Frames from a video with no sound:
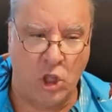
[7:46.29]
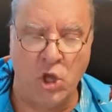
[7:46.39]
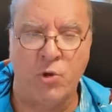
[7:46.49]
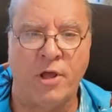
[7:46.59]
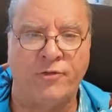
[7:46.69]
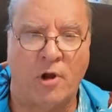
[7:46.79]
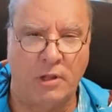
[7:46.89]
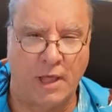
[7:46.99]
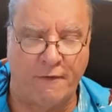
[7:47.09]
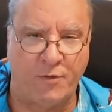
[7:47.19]
units
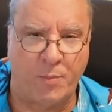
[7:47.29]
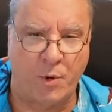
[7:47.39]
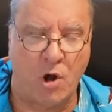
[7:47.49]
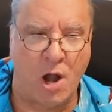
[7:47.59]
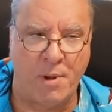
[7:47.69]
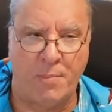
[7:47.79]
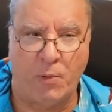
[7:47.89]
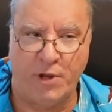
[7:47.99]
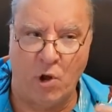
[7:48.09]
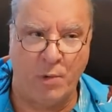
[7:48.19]
are left per army.
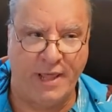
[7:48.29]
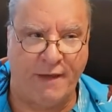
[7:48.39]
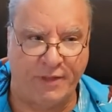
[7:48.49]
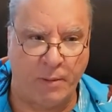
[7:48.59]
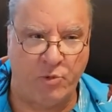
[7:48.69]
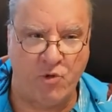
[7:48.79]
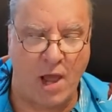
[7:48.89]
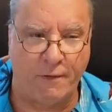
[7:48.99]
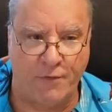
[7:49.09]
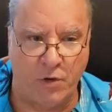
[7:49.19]
But we don't really have to keep
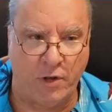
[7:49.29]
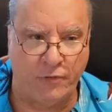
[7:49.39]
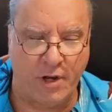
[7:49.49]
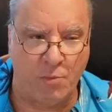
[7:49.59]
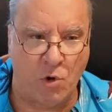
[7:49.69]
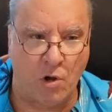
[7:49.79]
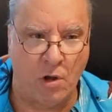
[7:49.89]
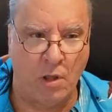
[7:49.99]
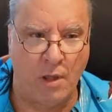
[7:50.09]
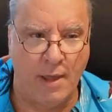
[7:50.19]
track of units
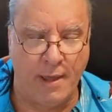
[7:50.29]
anymore,